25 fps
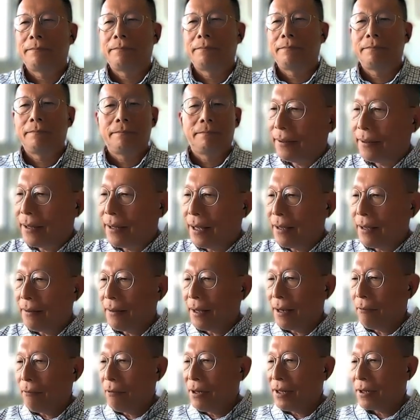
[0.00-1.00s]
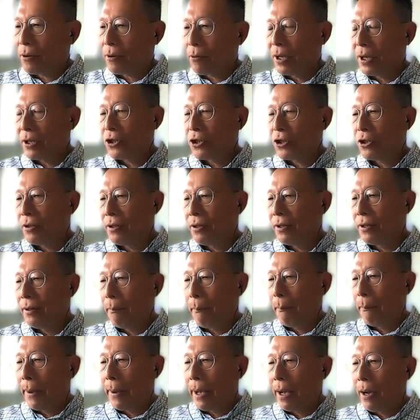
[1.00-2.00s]
I to- uh, there, there is a
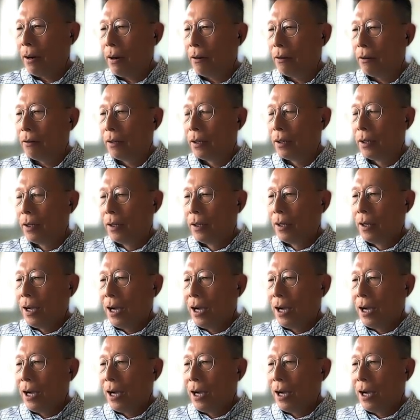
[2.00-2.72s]
question about